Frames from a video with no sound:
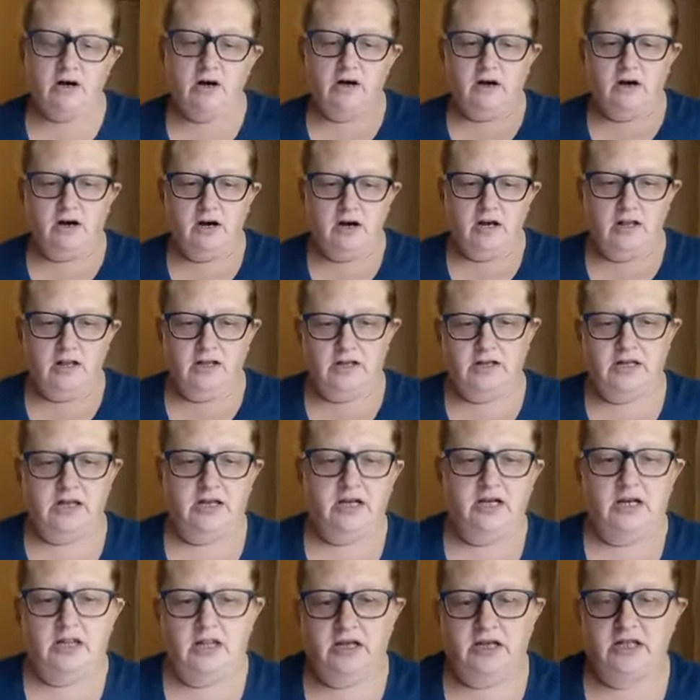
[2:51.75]
Holiday
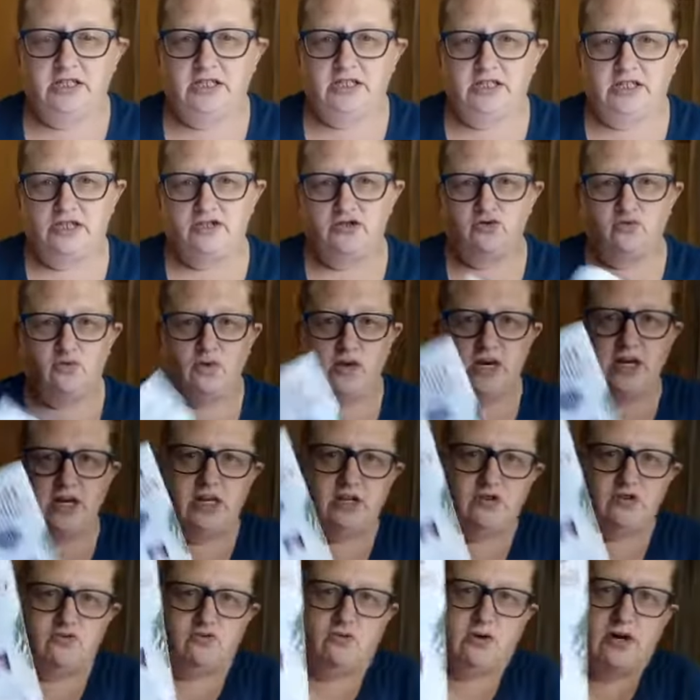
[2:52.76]
collection
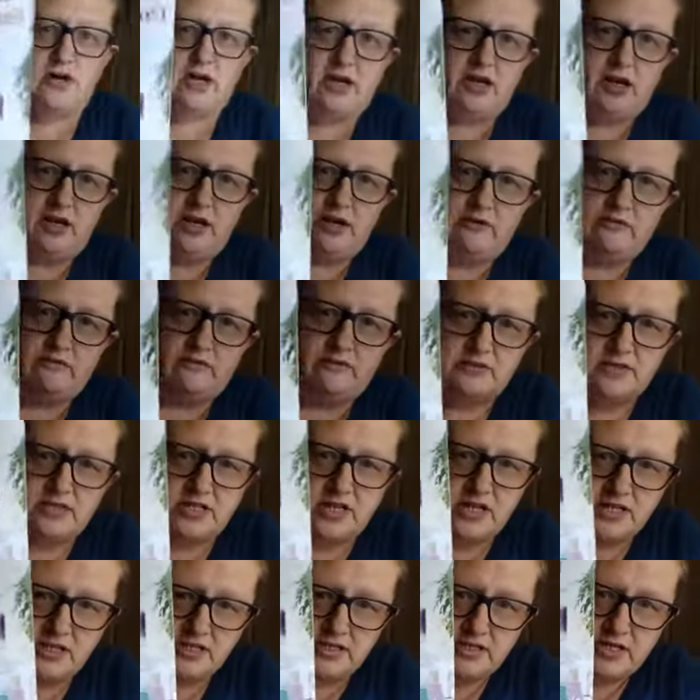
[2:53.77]
2020 for
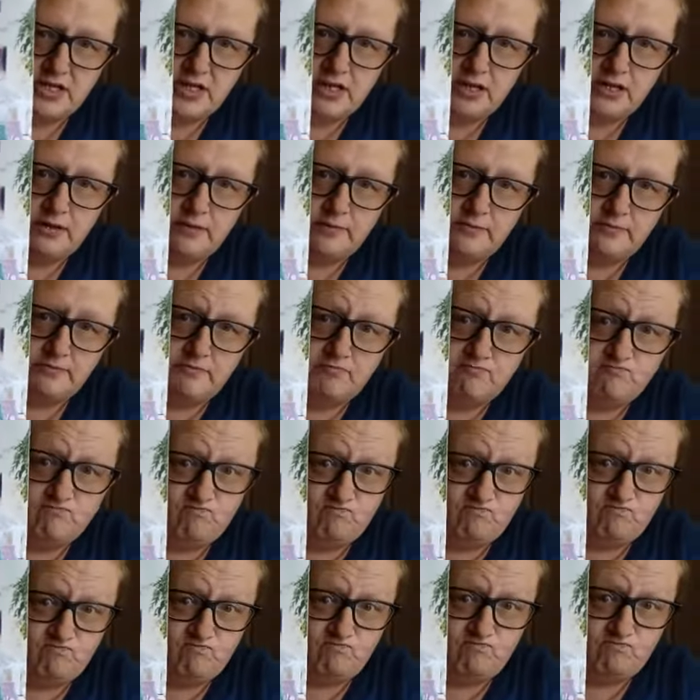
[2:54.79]
Scentsy.
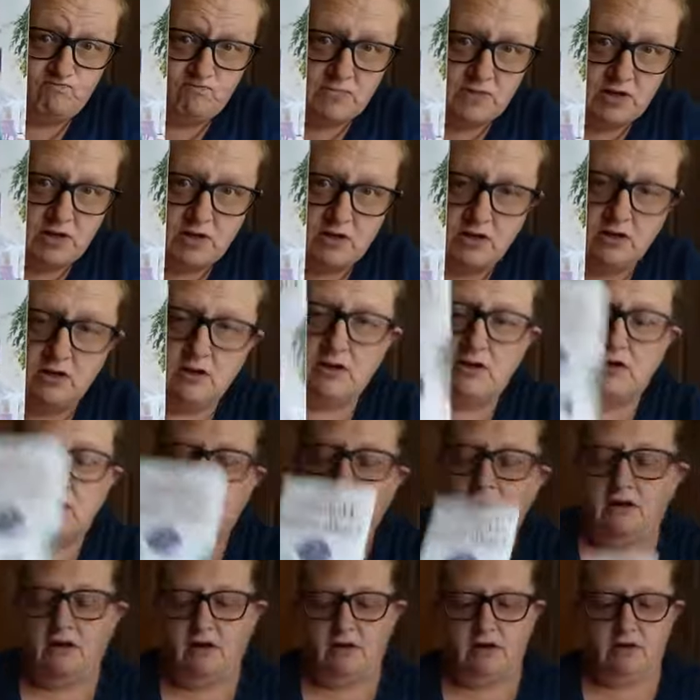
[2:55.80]

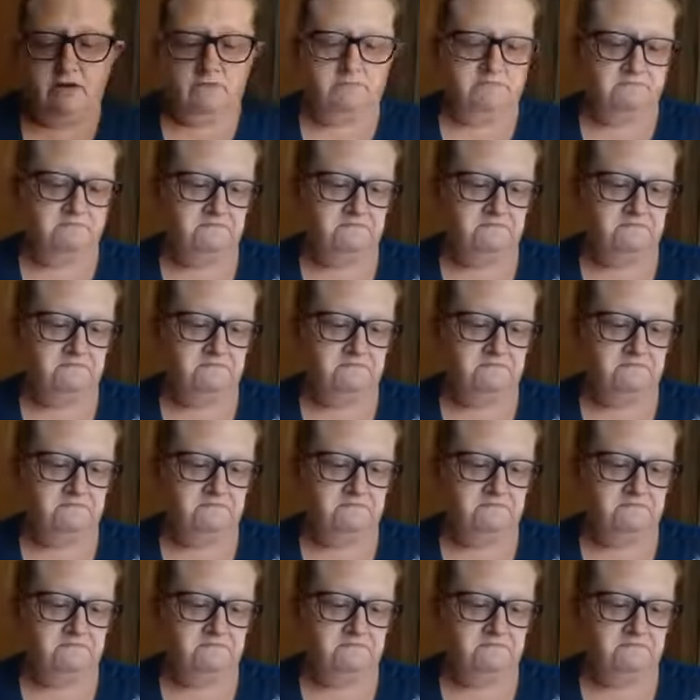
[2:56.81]
Um